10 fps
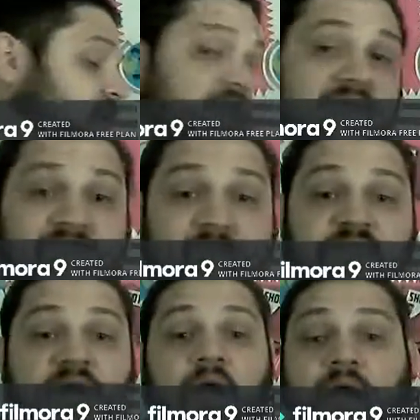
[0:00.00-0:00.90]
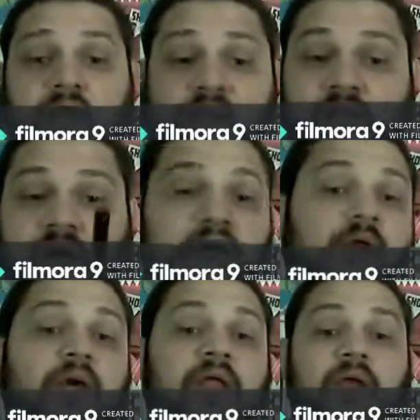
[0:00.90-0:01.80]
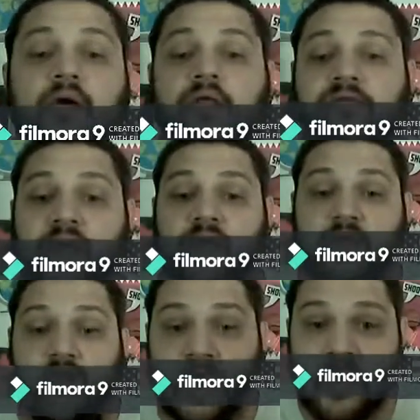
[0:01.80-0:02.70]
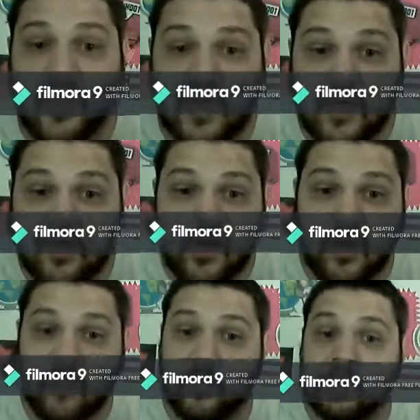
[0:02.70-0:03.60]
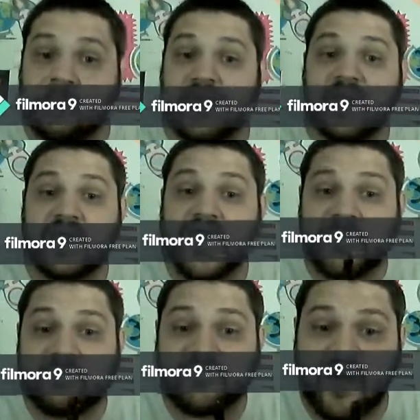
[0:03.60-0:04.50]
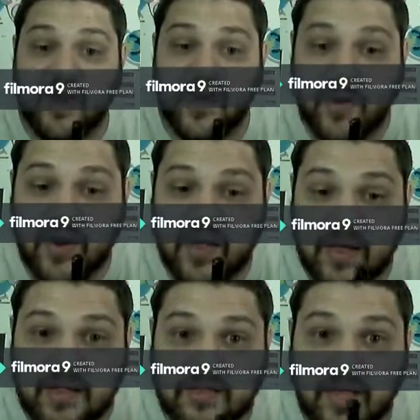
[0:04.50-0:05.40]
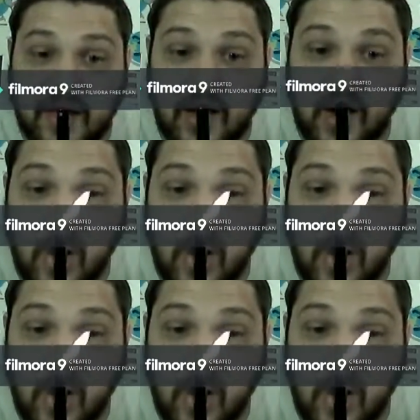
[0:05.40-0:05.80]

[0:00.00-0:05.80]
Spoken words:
like a campfire. I got a lighter right here, and it's like, we made a campfire, and it's like,